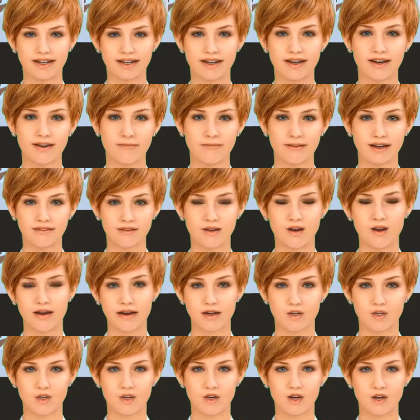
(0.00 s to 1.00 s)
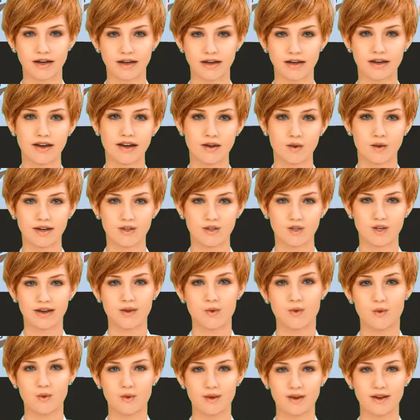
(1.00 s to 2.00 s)
see the functions that
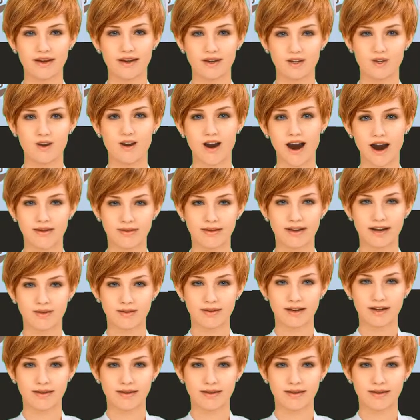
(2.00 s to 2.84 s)
return a result that